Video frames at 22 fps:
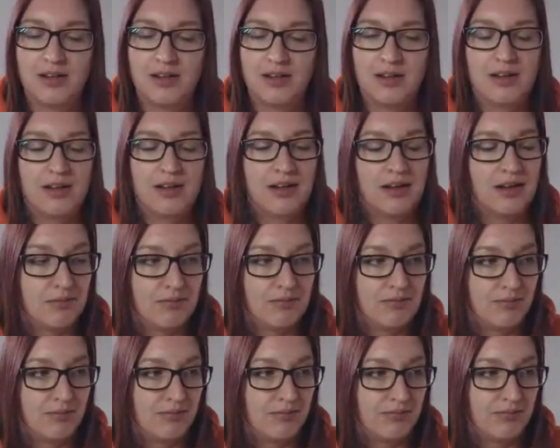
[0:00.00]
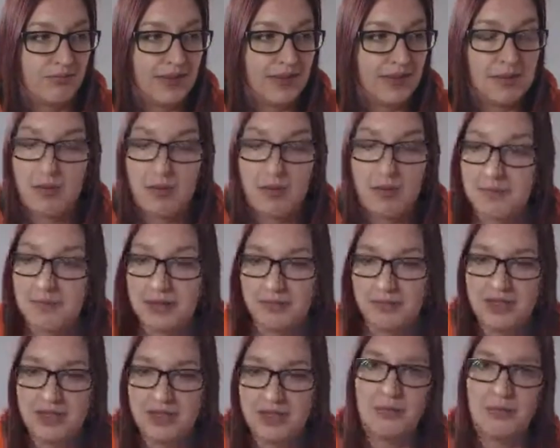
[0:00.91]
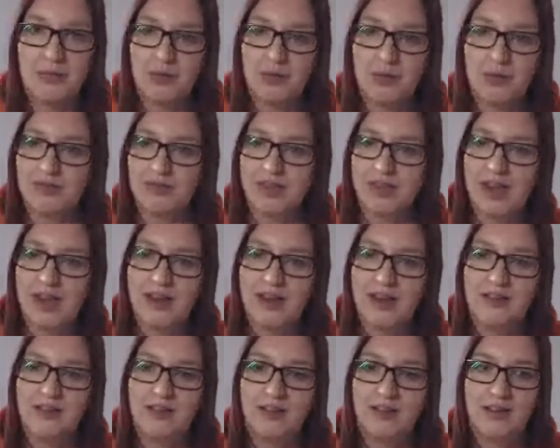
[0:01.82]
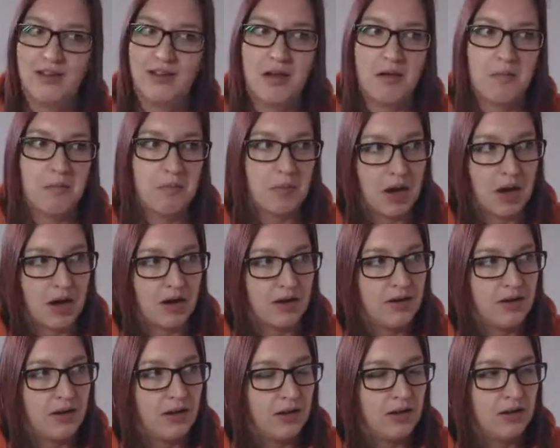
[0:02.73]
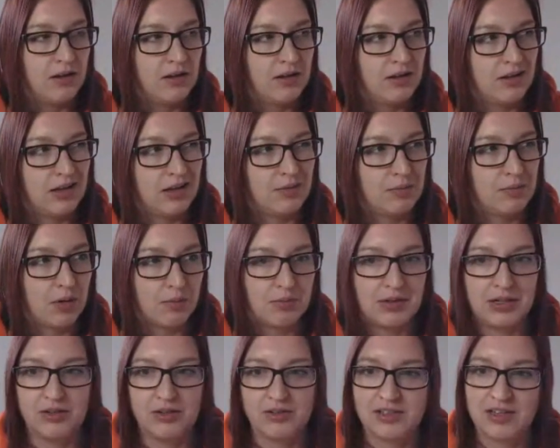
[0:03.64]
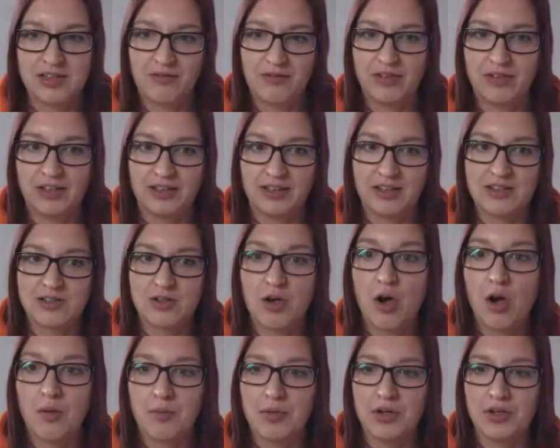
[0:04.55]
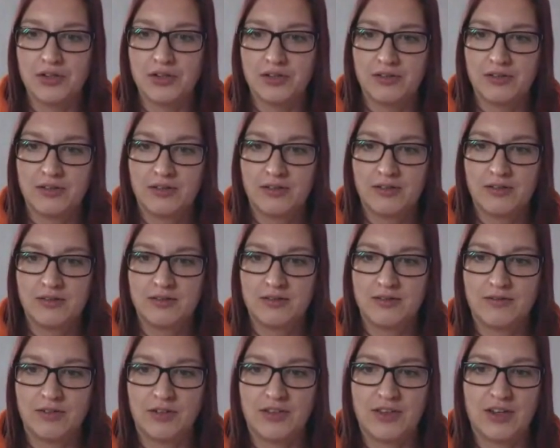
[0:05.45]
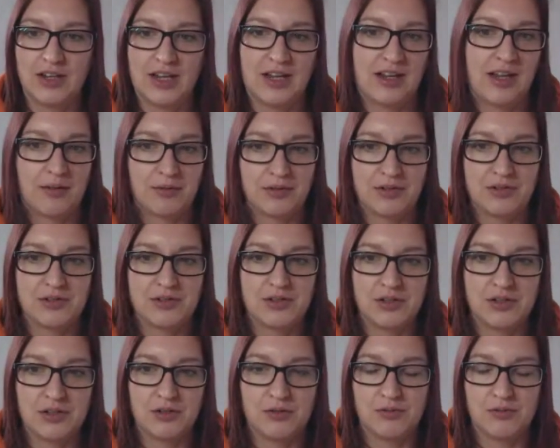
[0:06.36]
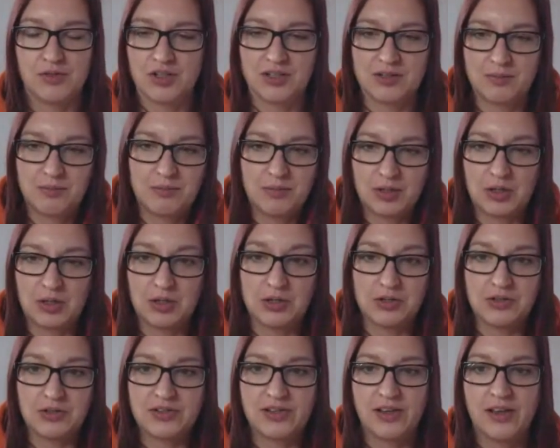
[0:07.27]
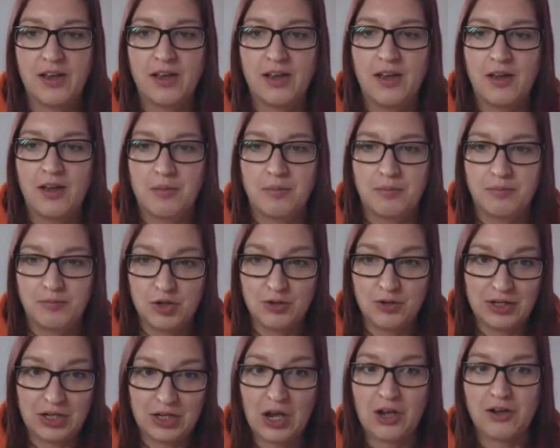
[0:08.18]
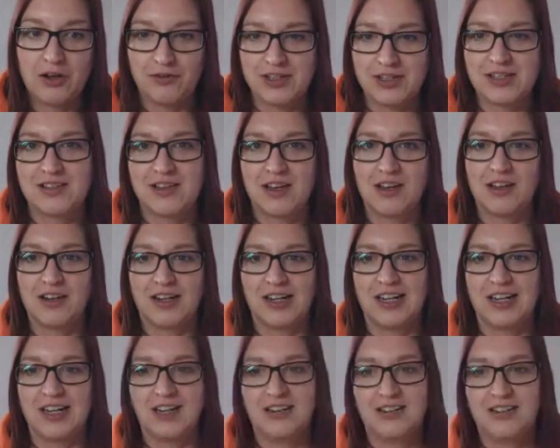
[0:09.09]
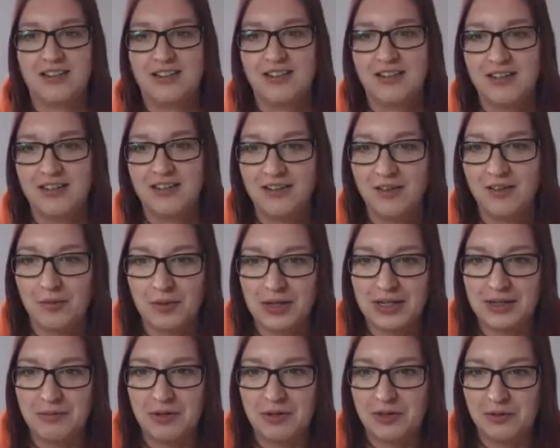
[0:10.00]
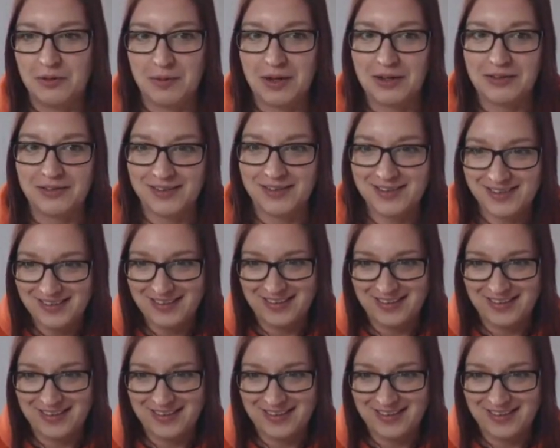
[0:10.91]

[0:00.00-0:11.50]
um, they might be able to help you with that, but it's probably not something that's common for the accountant to do, just because during COVID, certainly, we were the ones